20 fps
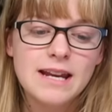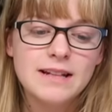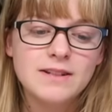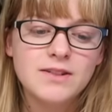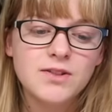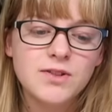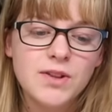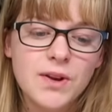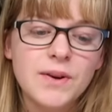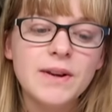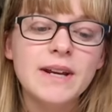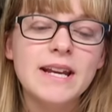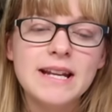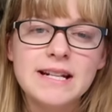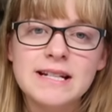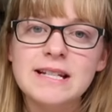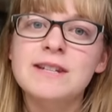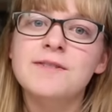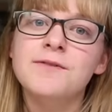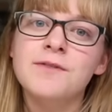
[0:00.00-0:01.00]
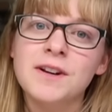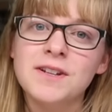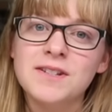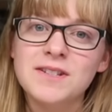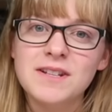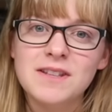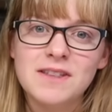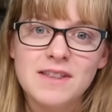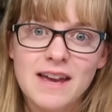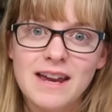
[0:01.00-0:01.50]
It's so easy for
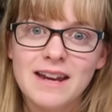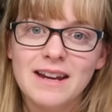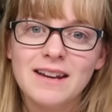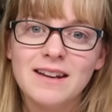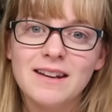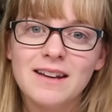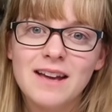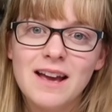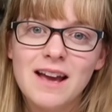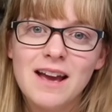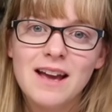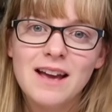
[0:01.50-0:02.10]
us to think,